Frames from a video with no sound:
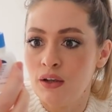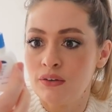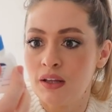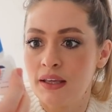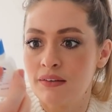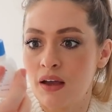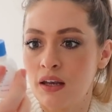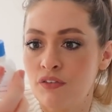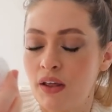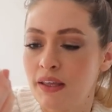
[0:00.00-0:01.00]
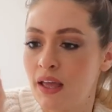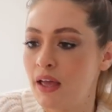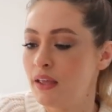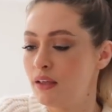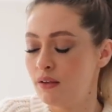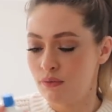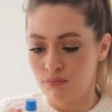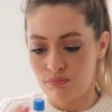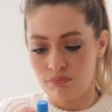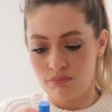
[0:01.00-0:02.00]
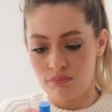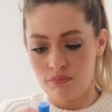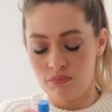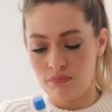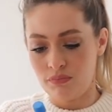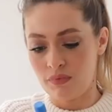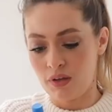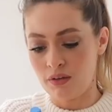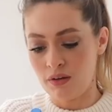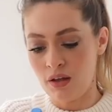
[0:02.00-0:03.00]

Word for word: It looks like it's kind of like a, I don't